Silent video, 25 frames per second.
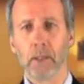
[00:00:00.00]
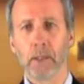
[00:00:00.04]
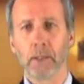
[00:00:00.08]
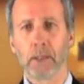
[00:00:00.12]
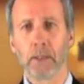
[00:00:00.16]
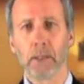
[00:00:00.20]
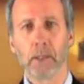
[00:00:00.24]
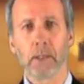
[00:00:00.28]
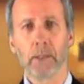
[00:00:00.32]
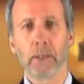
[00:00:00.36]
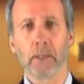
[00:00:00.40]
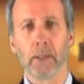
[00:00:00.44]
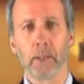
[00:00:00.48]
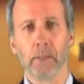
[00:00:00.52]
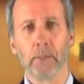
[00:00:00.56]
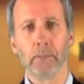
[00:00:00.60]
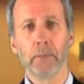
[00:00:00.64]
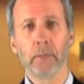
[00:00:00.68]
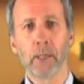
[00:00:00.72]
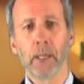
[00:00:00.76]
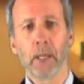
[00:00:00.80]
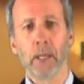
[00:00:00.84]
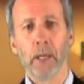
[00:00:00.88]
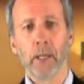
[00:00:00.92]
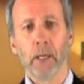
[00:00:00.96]

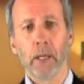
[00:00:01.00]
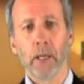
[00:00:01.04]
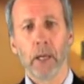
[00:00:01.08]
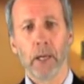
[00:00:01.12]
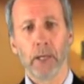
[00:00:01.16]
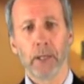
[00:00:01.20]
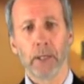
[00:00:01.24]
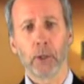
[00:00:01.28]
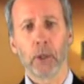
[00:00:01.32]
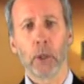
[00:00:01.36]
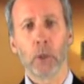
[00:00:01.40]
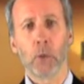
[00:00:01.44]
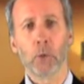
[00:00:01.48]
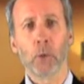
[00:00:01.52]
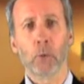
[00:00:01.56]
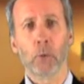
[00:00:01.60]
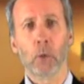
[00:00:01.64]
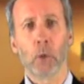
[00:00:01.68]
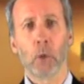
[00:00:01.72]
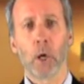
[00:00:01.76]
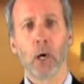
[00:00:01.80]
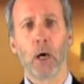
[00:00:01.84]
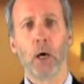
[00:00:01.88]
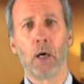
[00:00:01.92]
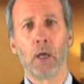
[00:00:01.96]
system and it goes
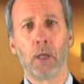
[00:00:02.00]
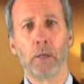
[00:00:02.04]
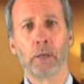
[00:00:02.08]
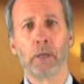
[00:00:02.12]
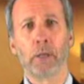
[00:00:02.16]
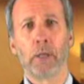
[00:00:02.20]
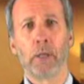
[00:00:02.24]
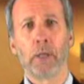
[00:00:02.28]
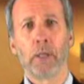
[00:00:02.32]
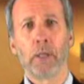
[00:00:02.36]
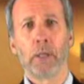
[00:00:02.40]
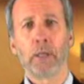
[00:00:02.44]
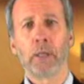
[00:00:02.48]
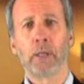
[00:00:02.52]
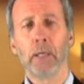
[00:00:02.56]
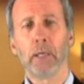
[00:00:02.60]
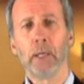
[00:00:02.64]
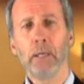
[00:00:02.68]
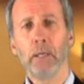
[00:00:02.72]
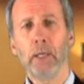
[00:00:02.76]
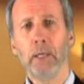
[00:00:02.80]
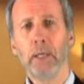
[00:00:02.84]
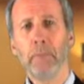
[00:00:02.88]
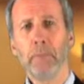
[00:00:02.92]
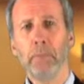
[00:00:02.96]
wrong,
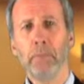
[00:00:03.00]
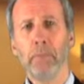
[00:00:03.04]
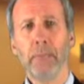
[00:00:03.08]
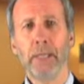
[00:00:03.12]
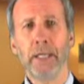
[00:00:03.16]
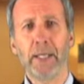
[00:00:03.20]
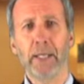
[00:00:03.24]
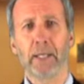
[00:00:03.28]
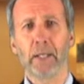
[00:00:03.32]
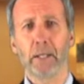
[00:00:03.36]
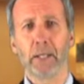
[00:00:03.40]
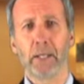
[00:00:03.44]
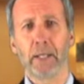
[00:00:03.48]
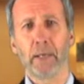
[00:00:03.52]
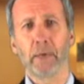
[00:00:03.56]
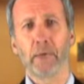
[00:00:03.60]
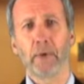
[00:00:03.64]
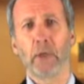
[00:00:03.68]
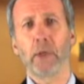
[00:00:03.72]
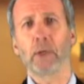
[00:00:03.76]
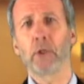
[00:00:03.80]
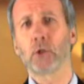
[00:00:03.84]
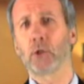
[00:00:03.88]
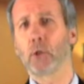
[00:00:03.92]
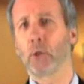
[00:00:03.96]
can immediately, in a
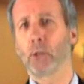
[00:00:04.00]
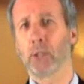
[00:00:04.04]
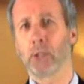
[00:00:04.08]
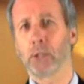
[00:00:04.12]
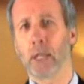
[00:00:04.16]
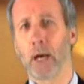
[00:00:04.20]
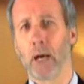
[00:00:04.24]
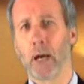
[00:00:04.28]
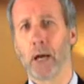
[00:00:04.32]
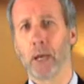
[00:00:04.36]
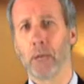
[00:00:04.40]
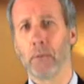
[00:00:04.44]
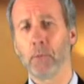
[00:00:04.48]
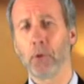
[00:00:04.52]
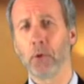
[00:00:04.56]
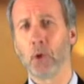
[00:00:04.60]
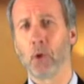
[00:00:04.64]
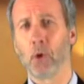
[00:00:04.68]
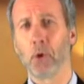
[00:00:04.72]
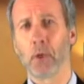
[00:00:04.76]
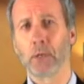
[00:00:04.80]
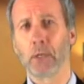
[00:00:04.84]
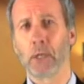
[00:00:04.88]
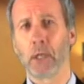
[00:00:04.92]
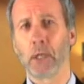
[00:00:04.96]
very short time,
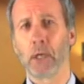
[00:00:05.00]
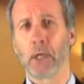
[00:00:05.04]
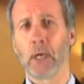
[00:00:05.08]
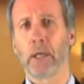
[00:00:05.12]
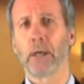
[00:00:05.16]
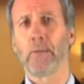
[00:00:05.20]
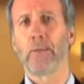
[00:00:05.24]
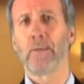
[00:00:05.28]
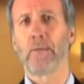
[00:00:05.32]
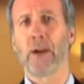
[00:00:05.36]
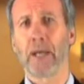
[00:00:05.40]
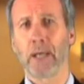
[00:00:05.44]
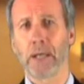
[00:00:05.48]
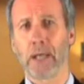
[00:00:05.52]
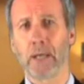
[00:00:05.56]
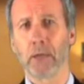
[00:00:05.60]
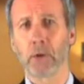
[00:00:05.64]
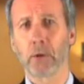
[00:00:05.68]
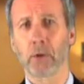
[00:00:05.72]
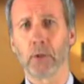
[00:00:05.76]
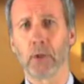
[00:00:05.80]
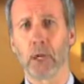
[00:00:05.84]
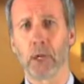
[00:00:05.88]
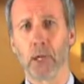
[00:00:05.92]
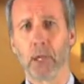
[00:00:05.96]
cause a lot of
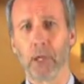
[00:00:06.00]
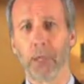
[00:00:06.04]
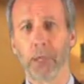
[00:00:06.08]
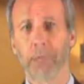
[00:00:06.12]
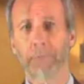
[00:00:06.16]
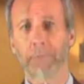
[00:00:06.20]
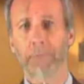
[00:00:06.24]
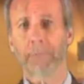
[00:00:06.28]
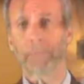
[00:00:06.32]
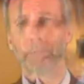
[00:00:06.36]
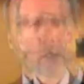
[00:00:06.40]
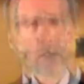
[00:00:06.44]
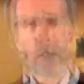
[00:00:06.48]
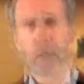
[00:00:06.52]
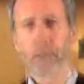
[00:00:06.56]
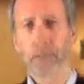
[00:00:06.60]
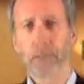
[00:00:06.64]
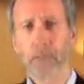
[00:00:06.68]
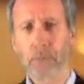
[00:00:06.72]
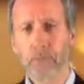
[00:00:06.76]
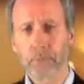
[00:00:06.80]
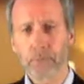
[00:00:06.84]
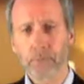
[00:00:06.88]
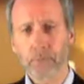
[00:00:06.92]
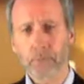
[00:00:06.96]
financial harm
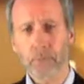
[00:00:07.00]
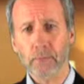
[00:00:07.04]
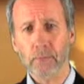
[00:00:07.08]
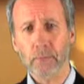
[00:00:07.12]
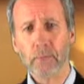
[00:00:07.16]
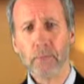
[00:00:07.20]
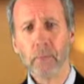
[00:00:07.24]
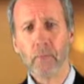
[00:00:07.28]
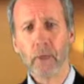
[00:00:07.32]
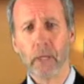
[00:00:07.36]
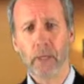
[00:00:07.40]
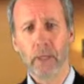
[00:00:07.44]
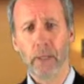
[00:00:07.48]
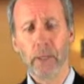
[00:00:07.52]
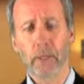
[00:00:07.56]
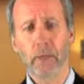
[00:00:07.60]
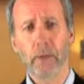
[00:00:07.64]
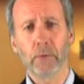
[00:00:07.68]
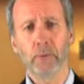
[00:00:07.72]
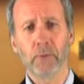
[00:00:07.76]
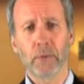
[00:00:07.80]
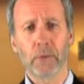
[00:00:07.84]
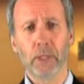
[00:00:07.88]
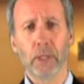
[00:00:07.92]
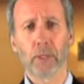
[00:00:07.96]
because it
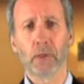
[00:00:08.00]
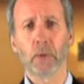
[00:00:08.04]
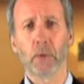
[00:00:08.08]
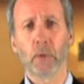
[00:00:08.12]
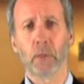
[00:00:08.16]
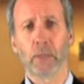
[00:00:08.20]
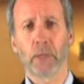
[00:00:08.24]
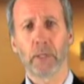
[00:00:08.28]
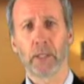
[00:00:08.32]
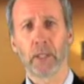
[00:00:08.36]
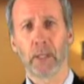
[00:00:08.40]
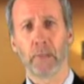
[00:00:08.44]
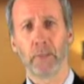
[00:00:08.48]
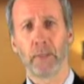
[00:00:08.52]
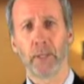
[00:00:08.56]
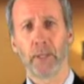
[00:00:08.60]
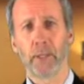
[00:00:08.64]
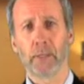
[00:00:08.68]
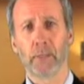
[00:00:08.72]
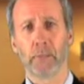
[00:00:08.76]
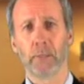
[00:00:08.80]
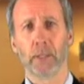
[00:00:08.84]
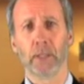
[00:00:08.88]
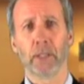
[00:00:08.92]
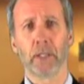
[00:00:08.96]
interferes with the
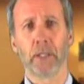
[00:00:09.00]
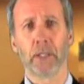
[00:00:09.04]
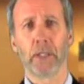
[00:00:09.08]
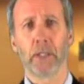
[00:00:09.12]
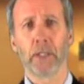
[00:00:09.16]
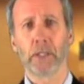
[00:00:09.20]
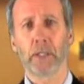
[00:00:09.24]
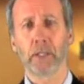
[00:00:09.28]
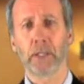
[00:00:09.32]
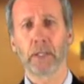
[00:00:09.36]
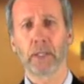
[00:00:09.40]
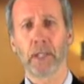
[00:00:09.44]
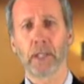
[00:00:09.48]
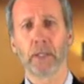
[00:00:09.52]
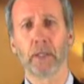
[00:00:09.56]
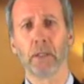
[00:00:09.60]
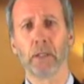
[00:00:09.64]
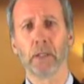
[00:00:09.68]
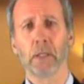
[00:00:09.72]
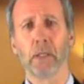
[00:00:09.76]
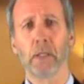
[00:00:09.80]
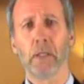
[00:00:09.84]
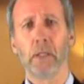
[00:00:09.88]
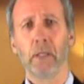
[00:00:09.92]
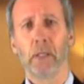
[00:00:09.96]
company's ability to
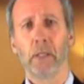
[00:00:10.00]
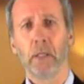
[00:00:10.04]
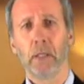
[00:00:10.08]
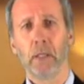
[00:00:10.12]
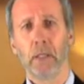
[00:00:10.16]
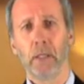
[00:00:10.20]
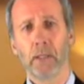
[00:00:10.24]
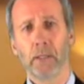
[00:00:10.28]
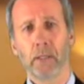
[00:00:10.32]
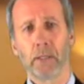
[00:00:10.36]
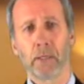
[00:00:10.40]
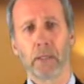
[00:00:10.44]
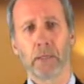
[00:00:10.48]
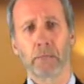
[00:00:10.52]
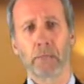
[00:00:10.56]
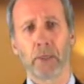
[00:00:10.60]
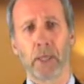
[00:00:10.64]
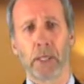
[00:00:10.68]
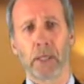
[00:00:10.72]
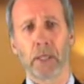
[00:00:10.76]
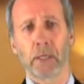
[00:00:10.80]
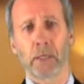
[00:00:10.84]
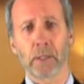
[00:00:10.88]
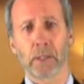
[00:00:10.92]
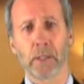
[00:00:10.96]
sell its
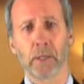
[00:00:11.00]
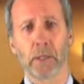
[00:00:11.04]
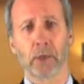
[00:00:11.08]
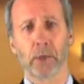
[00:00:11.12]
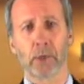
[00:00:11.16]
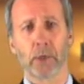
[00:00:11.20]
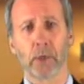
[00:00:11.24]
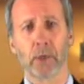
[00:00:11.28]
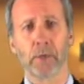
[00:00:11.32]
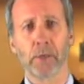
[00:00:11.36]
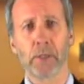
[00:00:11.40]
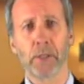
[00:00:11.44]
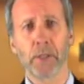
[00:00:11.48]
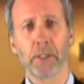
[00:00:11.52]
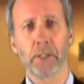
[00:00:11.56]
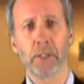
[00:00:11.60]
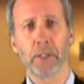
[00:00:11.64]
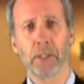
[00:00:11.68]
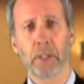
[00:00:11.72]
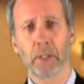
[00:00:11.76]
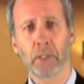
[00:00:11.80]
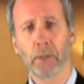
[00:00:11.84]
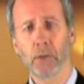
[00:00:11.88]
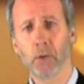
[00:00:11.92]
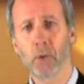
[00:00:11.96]
products and its
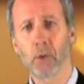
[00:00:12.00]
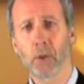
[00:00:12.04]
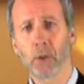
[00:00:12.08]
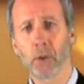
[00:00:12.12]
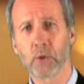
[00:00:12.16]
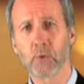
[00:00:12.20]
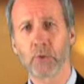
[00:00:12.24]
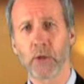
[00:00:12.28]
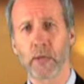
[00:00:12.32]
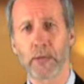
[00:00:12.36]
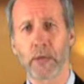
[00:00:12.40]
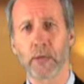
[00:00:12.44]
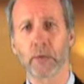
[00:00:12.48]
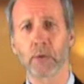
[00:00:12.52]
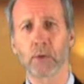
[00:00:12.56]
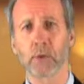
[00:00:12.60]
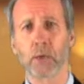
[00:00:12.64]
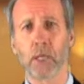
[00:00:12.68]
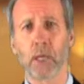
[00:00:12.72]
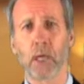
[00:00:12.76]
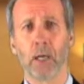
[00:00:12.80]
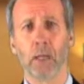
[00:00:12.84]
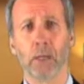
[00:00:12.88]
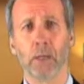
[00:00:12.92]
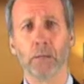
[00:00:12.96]
services. It can cause
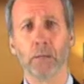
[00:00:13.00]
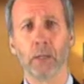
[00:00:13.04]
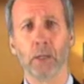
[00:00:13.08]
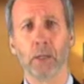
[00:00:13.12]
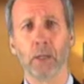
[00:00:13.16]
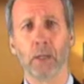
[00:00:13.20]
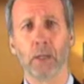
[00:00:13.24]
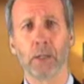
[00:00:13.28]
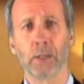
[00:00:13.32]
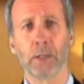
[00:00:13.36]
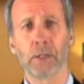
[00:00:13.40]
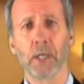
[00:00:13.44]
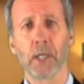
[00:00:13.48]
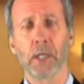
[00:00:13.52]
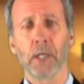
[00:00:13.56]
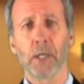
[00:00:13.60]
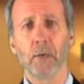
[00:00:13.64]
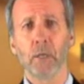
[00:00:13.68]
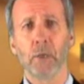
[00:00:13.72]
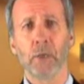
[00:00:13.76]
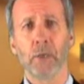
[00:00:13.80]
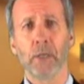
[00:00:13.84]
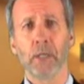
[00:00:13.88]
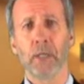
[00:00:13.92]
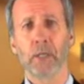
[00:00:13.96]
financial harm because
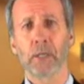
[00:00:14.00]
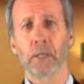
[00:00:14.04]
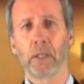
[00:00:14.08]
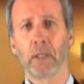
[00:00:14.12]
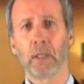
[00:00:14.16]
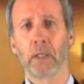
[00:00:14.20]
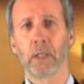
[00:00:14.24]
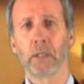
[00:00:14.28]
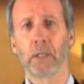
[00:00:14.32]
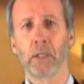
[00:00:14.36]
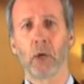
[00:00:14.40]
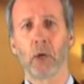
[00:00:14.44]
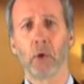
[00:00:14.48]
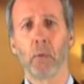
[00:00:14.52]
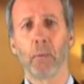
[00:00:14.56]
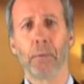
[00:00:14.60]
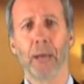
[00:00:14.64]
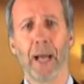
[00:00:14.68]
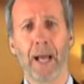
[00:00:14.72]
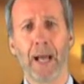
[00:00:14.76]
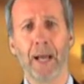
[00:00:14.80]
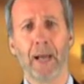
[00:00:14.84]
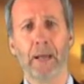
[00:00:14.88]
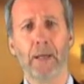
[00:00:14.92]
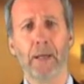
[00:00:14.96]
when these things go
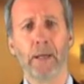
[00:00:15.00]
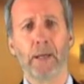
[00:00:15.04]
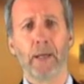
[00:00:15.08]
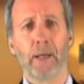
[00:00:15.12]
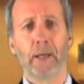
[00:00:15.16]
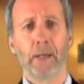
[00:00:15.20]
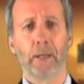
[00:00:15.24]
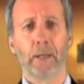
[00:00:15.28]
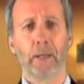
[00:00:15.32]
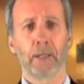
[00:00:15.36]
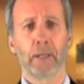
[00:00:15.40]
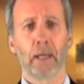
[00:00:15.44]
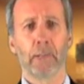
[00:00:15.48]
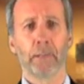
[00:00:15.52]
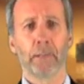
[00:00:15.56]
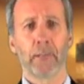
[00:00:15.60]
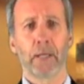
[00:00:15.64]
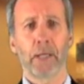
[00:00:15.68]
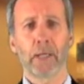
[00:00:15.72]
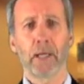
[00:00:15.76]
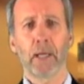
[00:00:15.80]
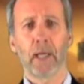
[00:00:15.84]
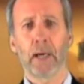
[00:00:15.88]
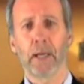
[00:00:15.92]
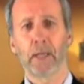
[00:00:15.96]
bad and the
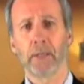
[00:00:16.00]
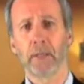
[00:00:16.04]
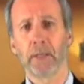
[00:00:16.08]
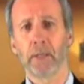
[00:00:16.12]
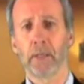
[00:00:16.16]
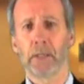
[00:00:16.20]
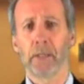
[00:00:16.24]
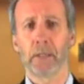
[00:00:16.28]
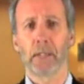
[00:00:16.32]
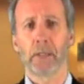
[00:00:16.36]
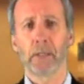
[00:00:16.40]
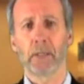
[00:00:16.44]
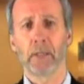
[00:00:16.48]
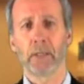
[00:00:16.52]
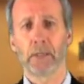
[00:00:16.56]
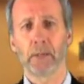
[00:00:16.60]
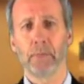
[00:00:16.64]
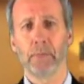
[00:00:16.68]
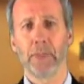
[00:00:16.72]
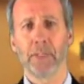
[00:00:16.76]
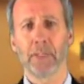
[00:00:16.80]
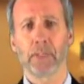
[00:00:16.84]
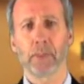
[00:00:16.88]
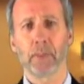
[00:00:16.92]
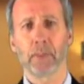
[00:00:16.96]
company can't conduct its
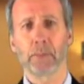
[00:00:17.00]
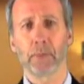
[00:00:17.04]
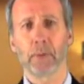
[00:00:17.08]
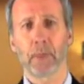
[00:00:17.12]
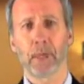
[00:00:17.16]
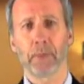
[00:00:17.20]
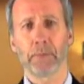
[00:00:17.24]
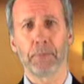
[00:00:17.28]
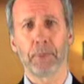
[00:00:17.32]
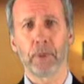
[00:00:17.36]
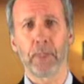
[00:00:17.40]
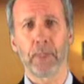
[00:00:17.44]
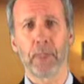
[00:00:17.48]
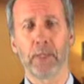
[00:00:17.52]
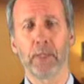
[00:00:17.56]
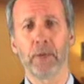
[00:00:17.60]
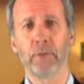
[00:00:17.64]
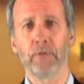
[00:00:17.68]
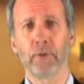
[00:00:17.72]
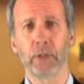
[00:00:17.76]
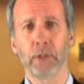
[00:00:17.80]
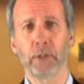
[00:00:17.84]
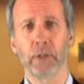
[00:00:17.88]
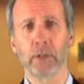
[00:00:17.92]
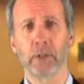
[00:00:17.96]
business properly and
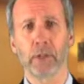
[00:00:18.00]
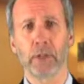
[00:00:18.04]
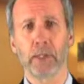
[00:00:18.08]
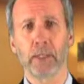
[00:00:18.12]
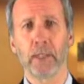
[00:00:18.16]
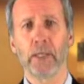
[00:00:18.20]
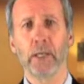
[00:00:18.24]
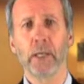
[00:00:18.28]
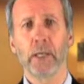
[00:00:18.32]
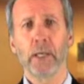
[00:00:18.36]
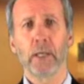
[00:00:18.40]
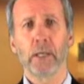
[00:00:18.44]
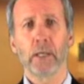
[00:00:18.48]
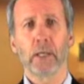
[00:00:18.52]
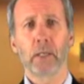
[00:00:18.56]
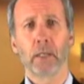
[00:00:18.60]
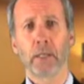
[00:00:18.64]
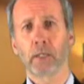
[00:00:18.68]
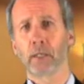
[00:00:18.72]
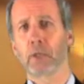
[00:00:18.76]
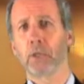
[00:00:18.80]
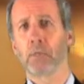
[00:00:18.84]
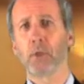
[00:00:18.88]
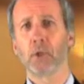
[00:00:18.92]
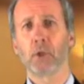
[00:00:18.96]
efficiently,
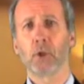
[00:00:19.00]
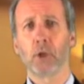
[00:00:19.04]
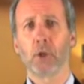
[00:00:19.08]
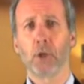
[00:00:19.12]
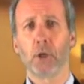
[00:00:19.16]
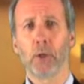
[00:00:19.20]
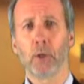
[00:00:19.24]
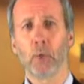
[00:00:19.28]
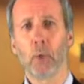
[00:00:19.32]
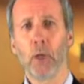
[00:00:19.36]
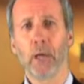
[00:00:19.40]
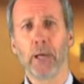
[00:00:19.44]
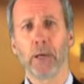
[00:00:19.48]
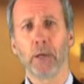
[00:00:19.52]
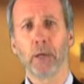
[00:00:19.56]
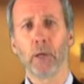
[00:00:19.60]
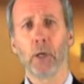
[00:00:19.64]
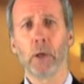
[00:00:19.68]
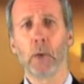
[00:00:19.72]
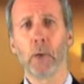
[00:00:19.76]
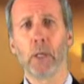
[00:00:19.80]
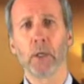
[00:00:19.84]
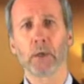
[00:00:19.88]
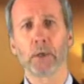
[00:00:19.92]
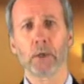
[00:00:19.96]
customers turn away and
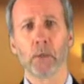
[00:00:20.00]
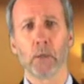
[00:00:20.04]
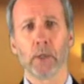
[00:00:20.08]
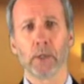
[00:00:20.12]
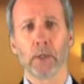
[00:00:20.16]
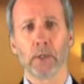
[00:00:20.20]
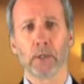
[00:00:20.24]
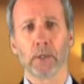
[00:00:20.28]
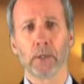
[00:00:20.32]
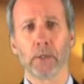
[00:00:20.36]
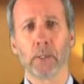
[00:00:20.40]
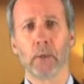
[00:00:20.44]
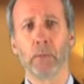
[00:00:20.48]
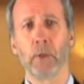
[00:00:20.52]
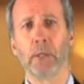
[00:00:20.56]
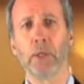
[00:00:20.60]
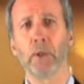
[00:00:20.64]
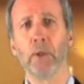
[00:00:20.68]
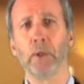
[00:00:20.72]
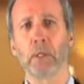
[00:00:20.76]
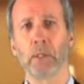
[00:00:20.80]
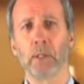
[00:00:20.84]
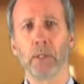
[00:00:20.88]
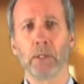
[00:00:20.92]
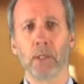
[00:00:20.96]
go elsewhere to someone
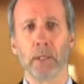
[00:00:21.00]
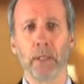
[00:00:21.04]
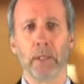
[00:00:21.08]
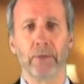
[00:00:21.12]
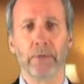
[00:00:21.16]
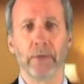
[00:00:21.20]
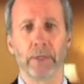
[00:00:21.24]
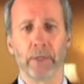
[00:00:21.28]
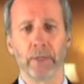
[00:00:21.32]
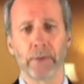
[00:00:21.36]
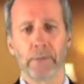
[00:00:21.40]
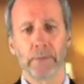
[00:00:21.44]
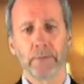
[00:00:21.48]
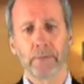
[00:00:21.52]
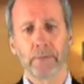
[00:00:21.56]
who can deliver.